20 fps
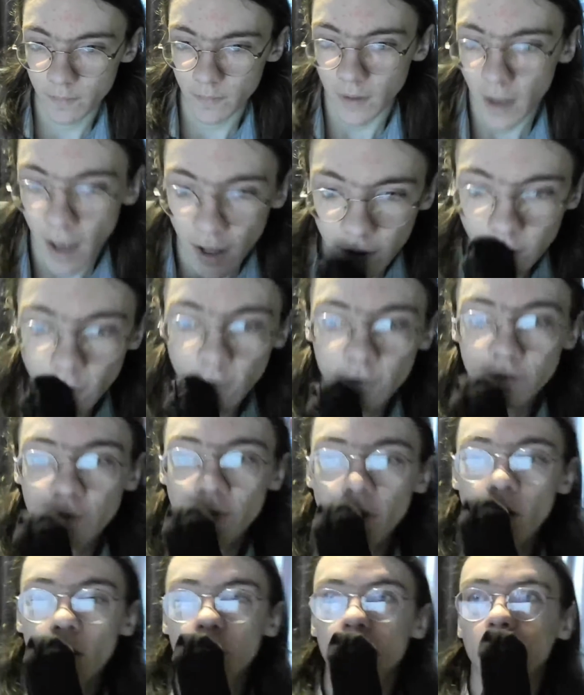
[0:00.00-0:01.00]
And
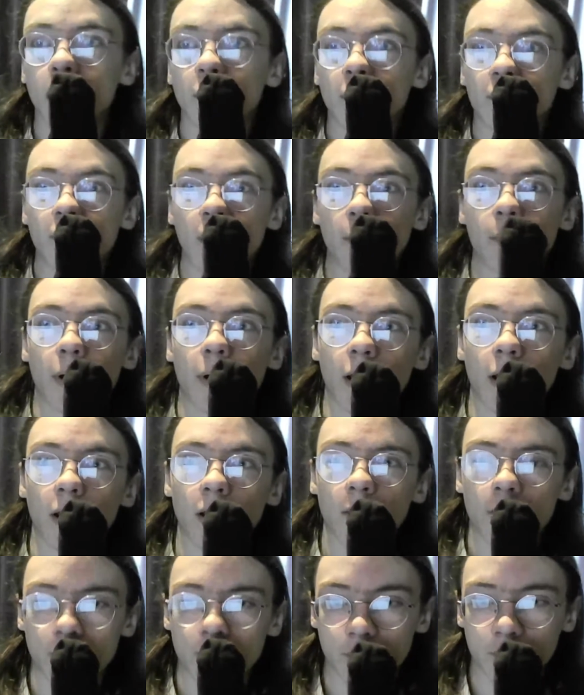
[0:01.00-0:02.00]
Nosferatu the Vampire
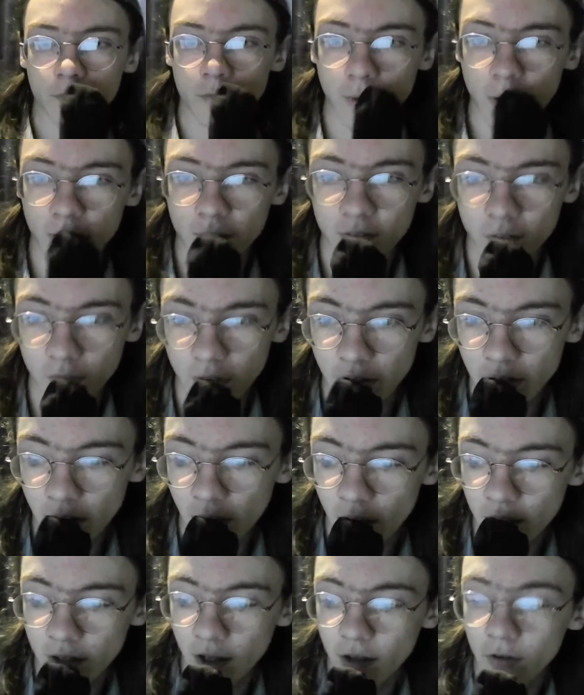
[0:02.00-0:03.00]
from
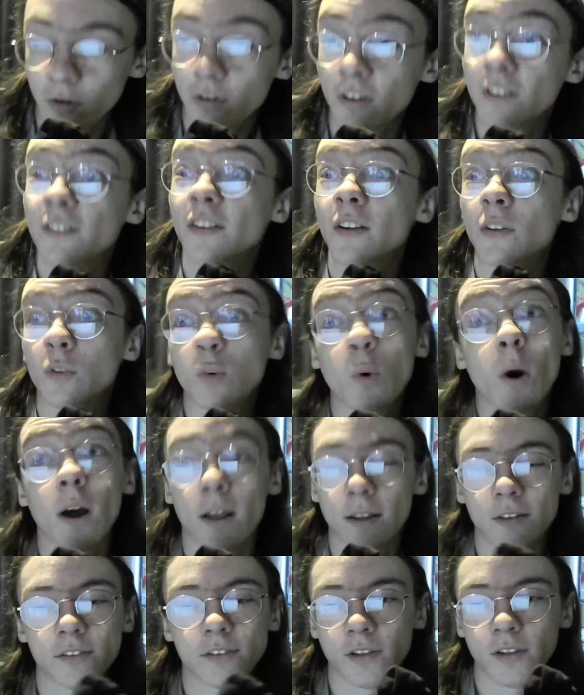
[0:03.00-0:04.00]
1979 I'd already seen
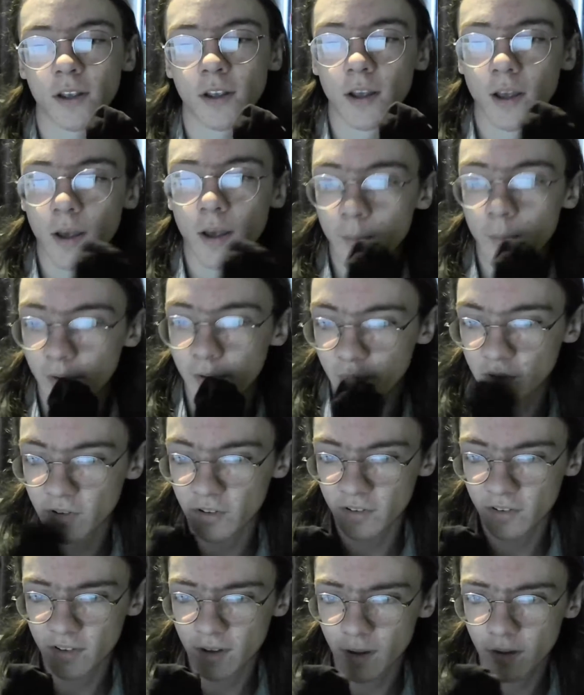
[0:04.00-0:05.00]
twice. But if we
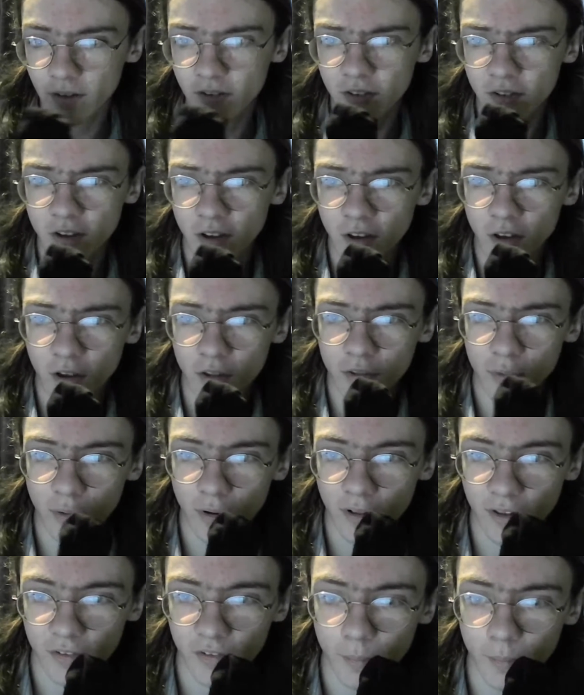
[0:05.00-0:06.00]
just gonna go through all
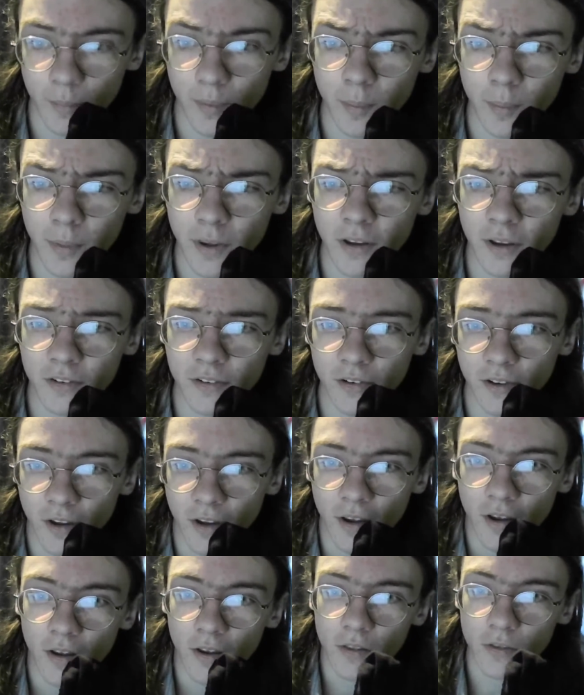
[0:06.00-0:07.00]
these, but because
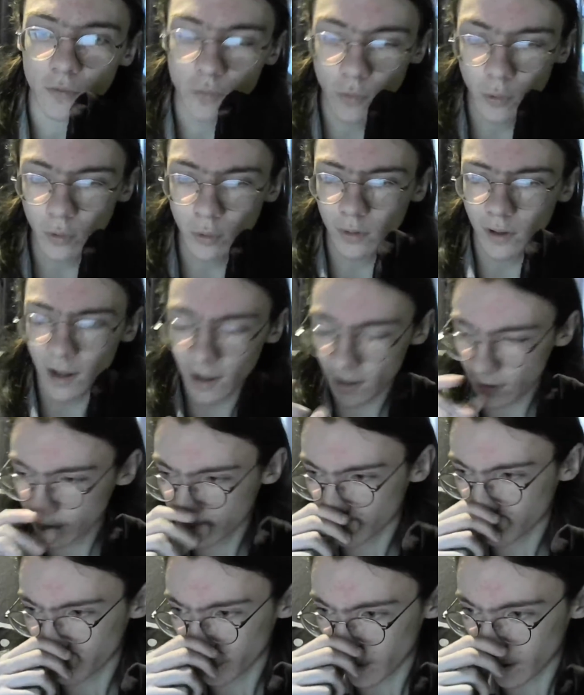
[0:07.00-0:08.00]
the rule I've
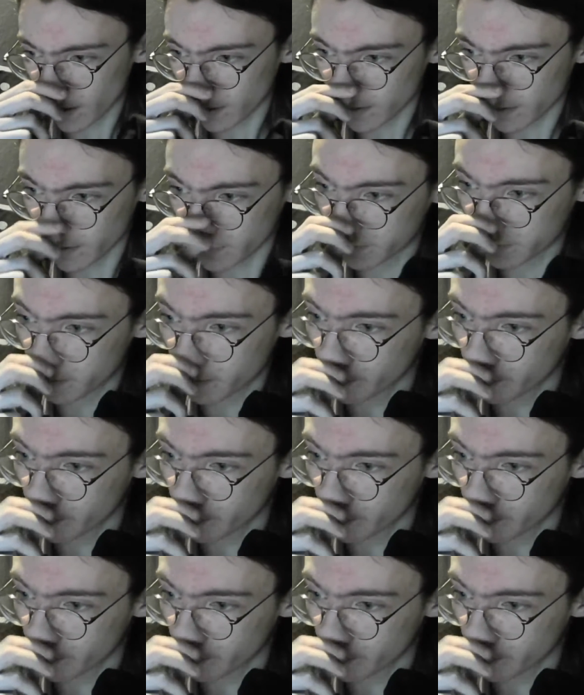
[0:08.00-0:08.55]
applied is,